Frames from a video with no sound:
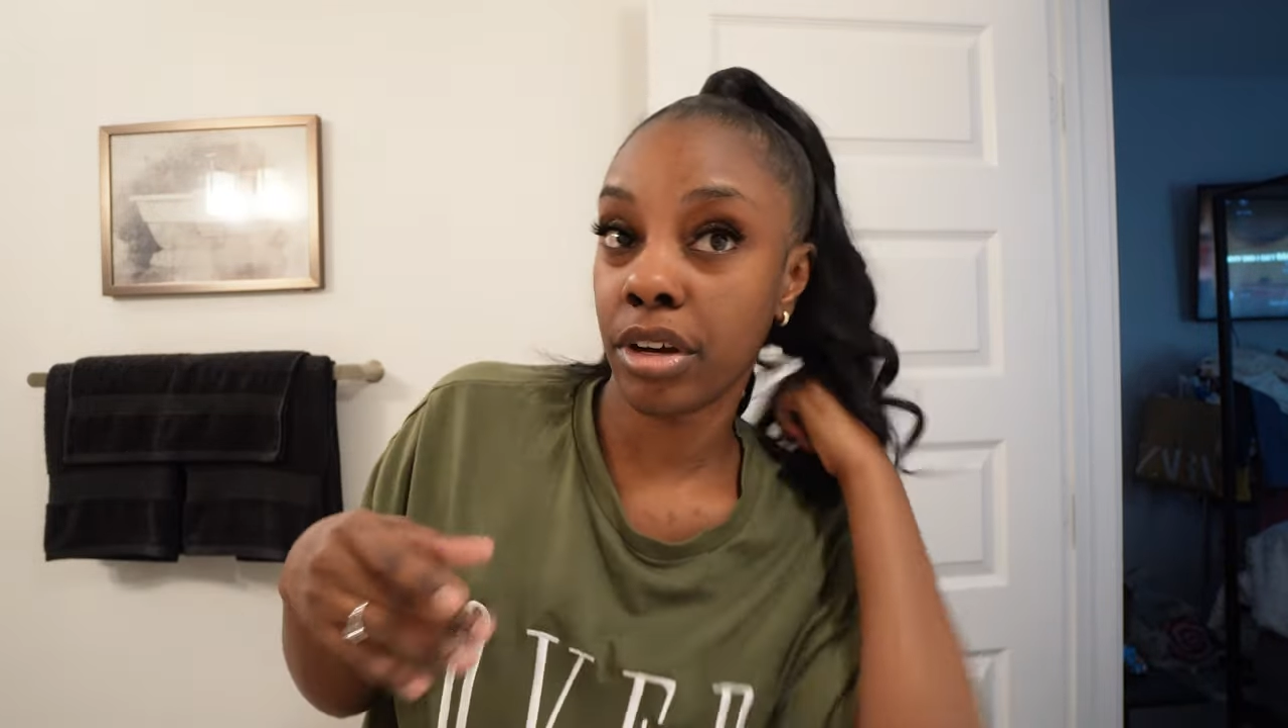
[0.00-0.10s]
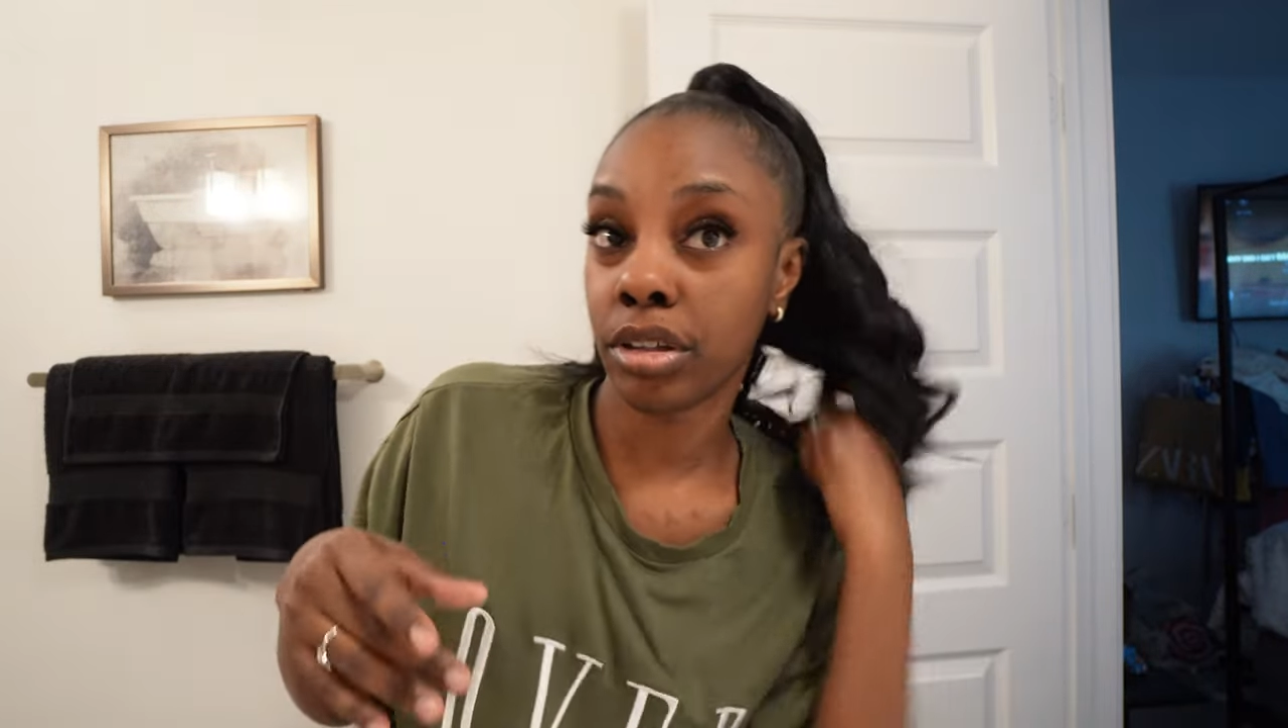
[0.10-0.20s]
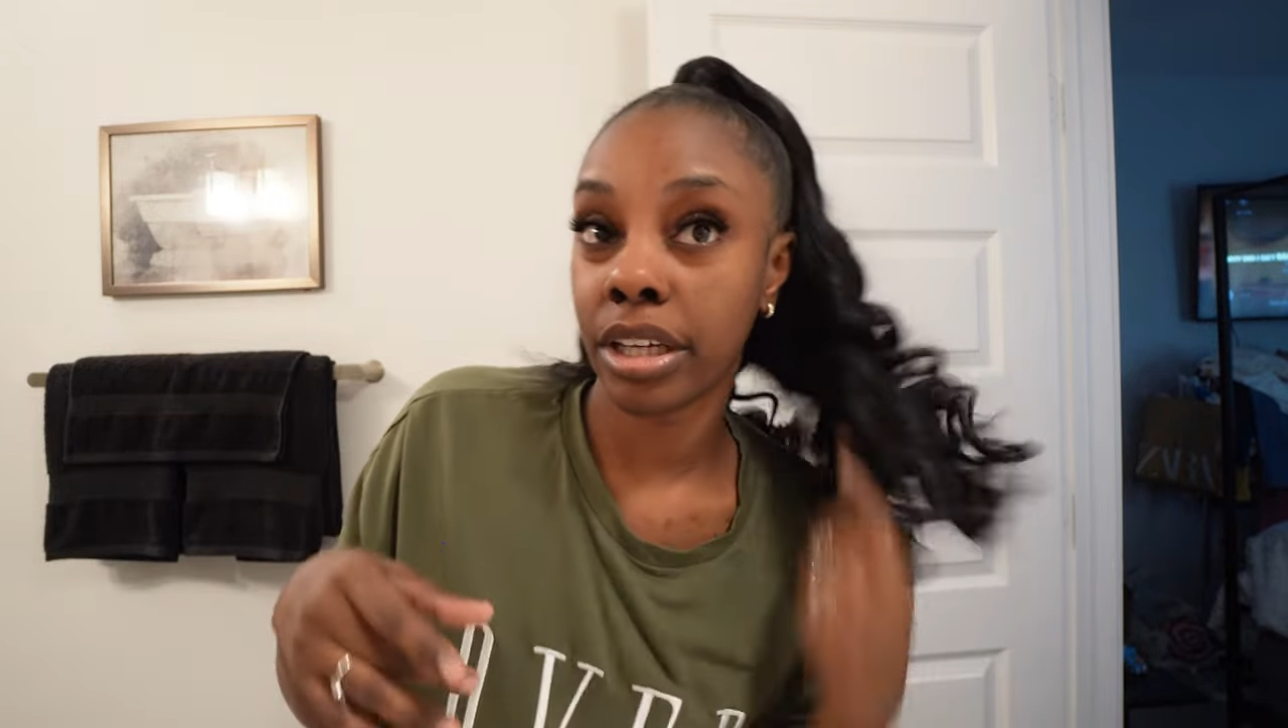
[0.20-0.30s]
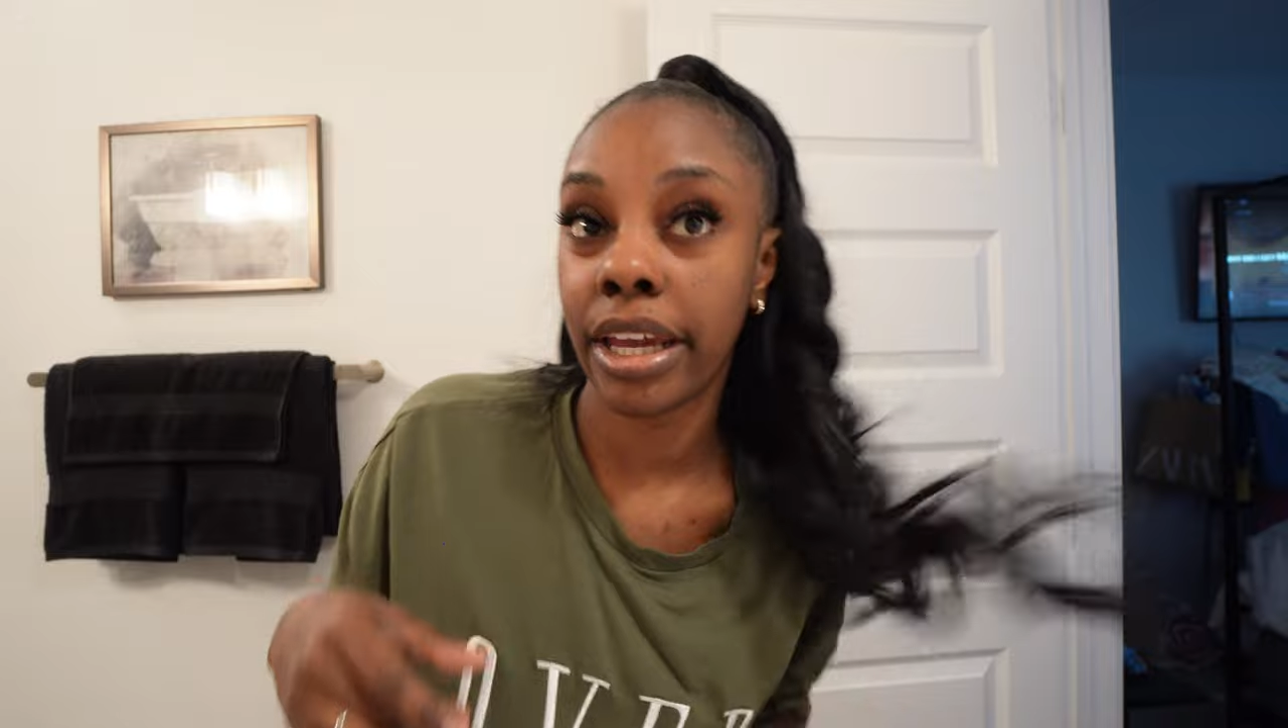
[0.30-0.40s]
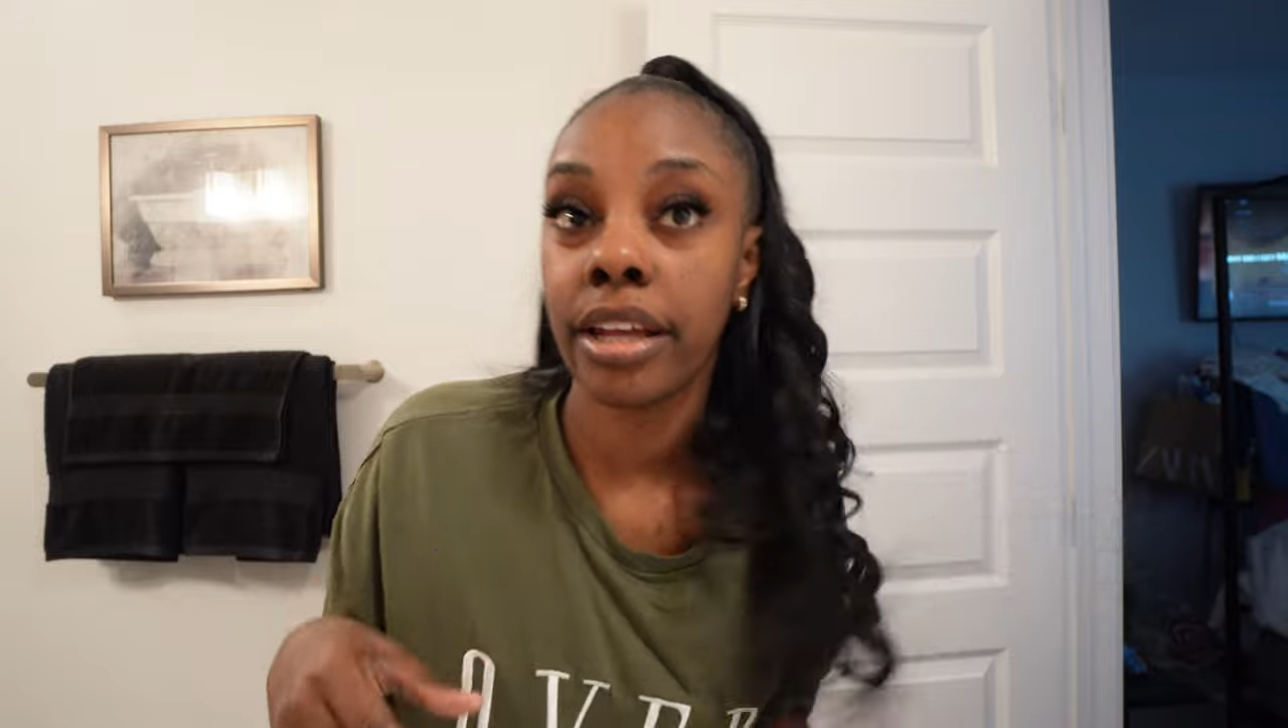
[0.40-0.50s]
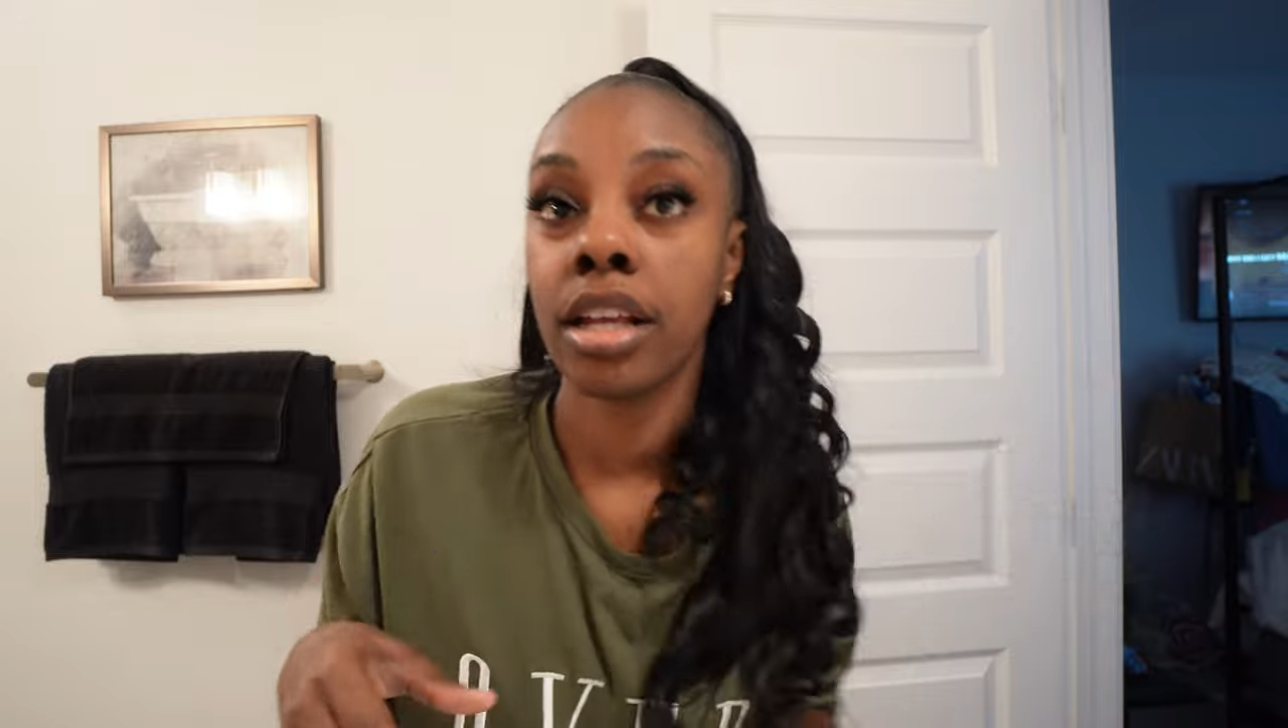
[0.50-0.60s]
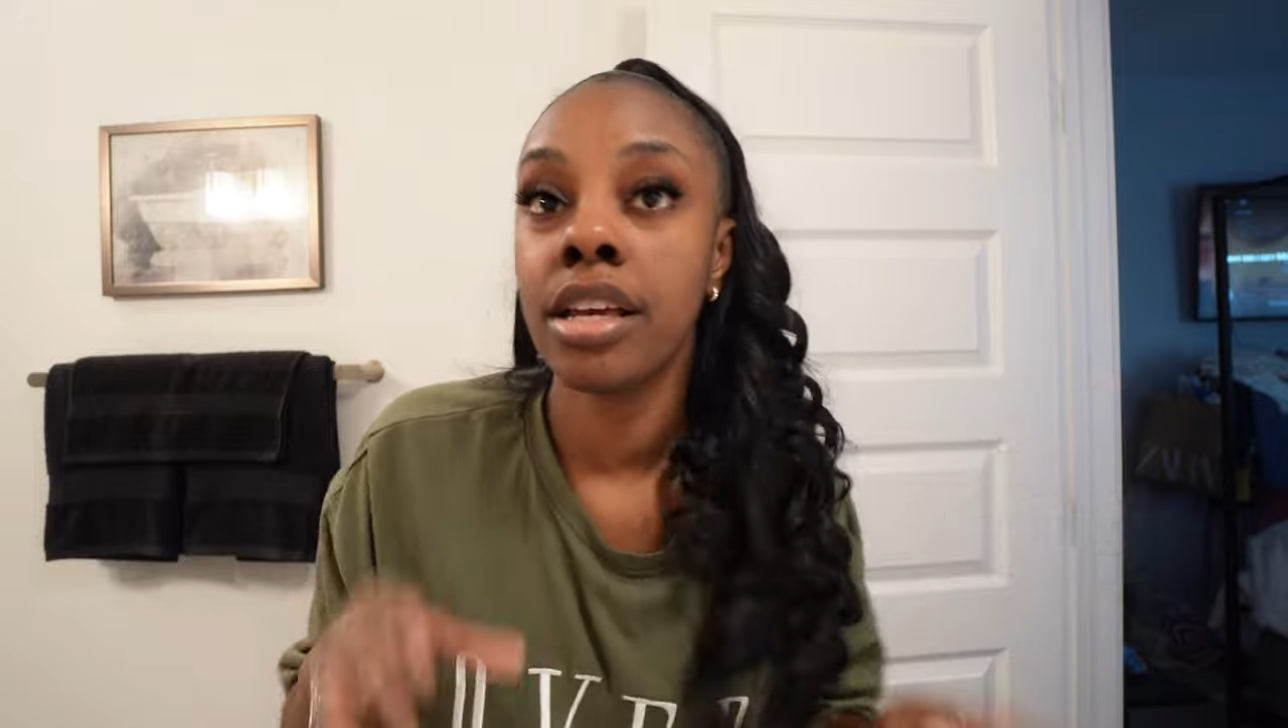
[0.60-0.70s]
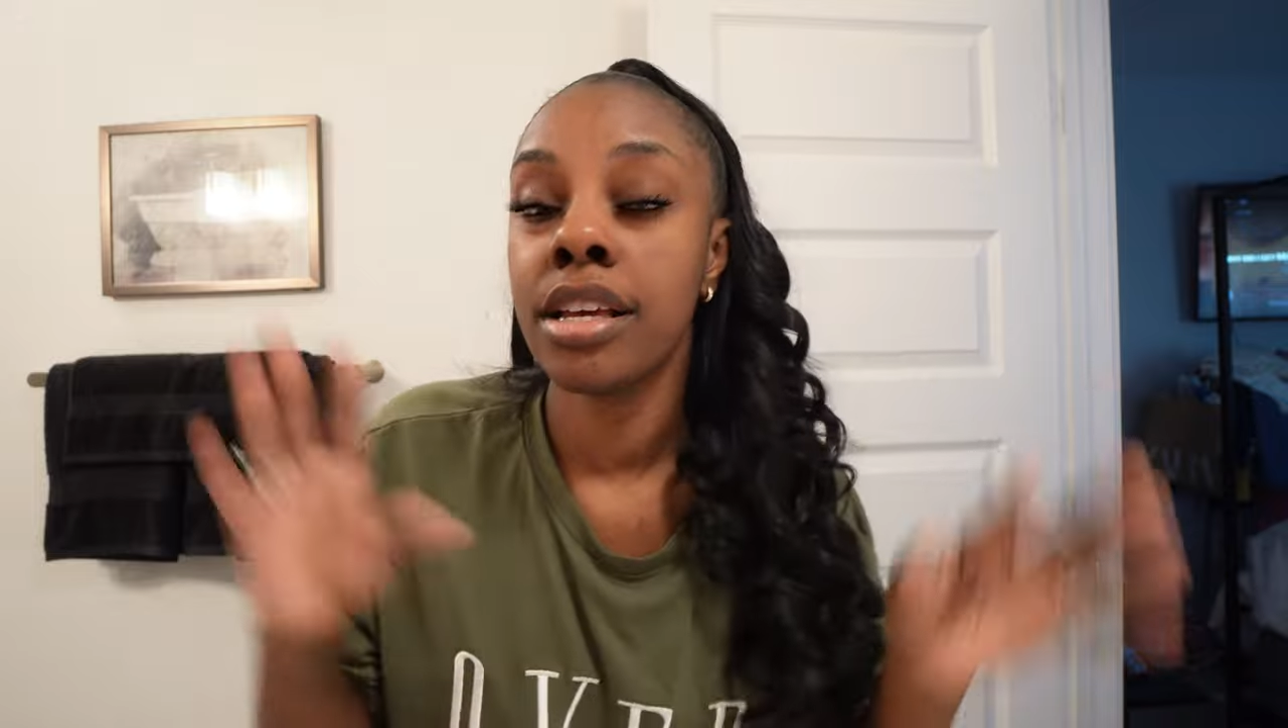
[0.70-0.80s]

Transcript: go look at